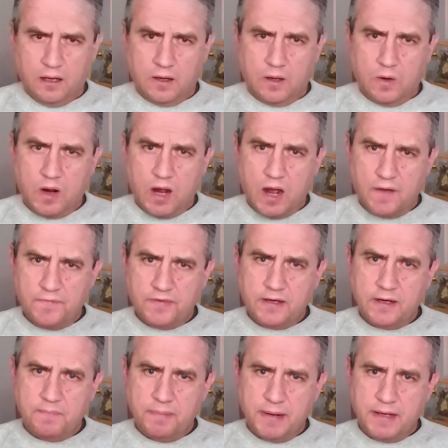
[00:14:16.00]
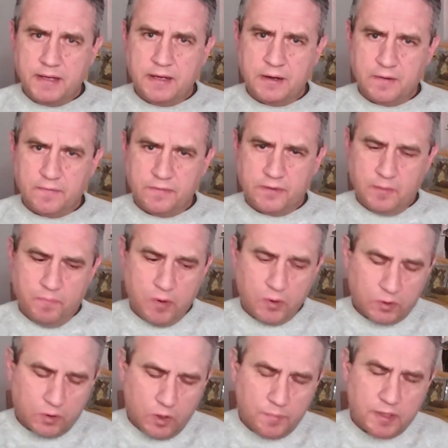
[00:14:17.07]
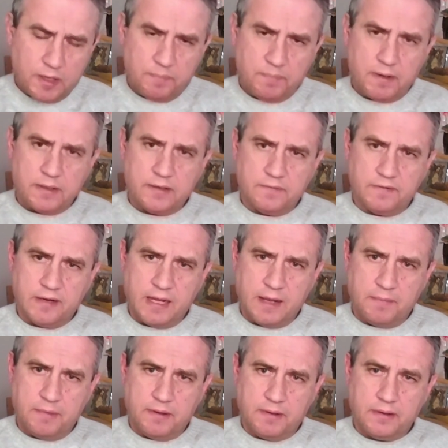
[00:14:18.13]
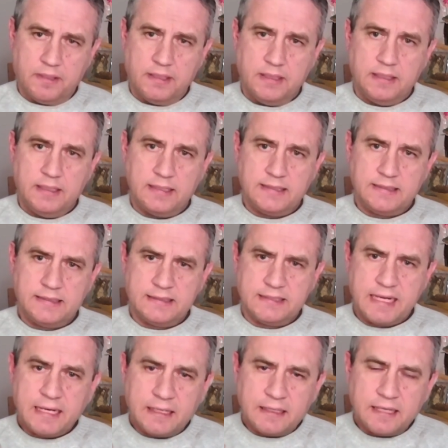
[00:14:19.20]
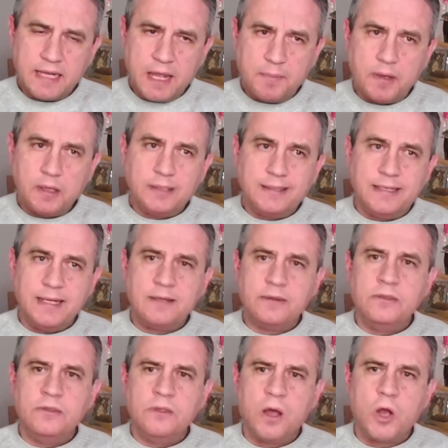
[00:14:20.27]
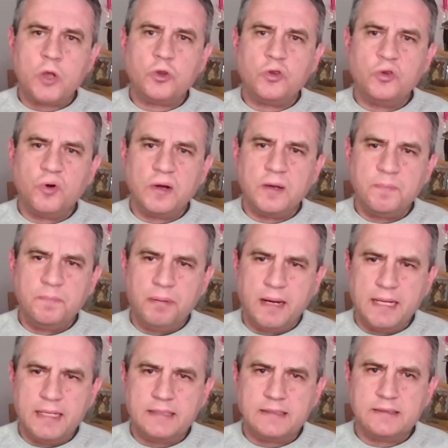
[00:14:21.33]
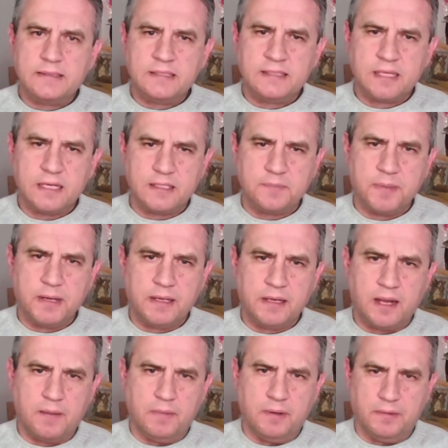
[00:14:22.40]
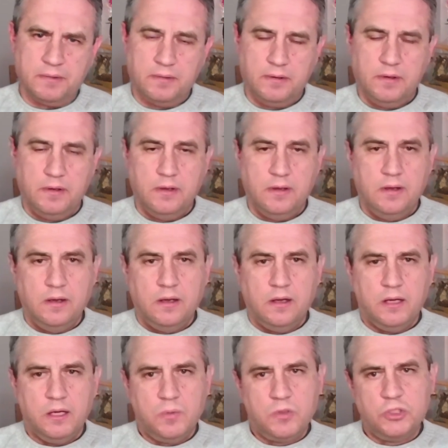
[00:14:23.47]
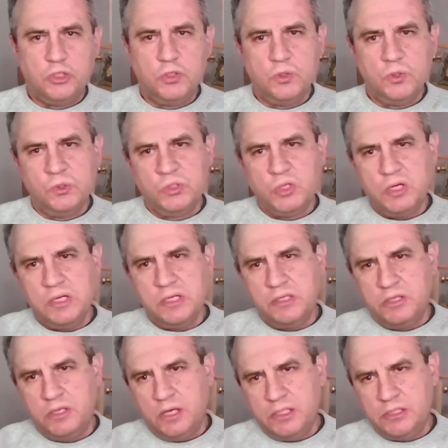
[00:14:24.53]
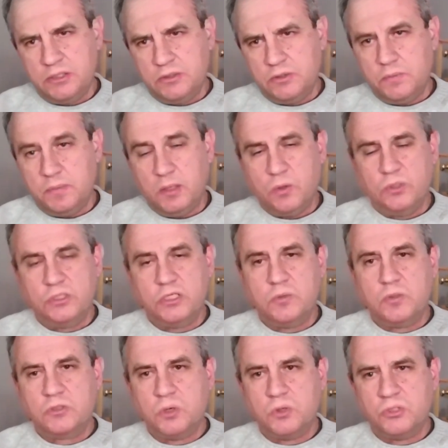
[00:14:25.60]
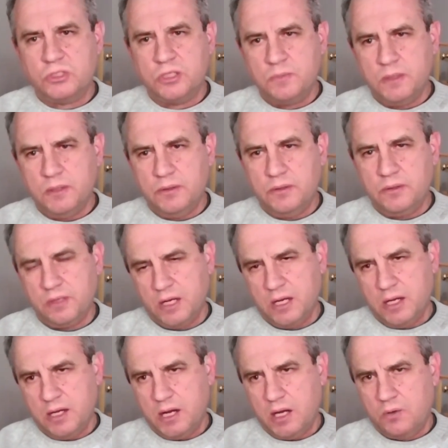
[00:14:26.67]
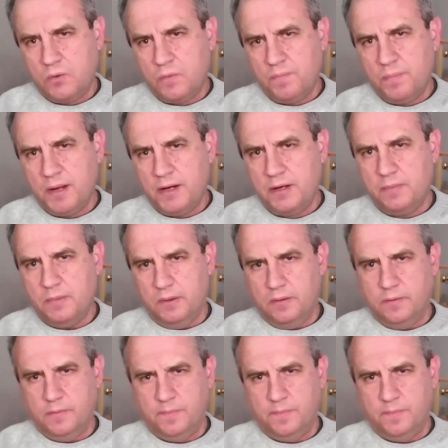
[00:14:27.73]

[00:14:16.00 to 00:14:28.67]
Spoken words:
So after the bending of the bottle opener part of the hammer, the second hammer did not replace the suspect hammer. It was used in addition to, because it was so similar and comparable.